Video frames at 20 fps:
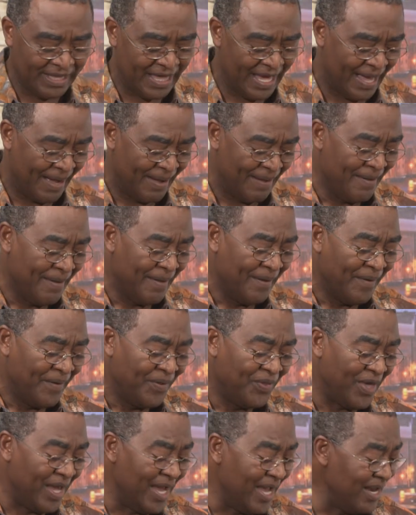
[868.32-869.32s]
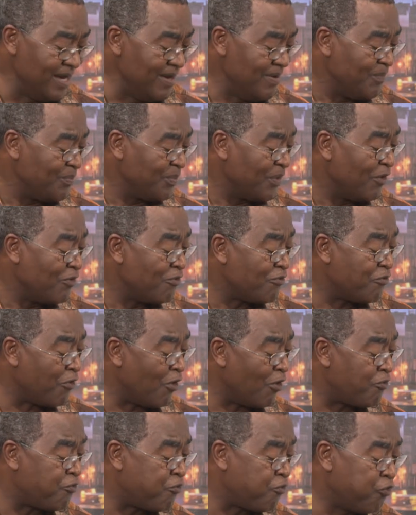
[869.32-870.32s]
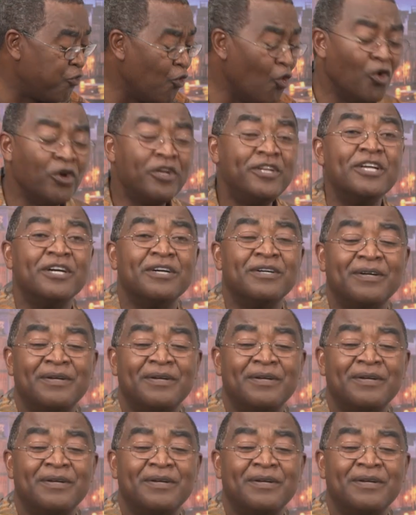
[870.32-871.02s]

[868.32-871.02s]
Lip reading: there. Then for food,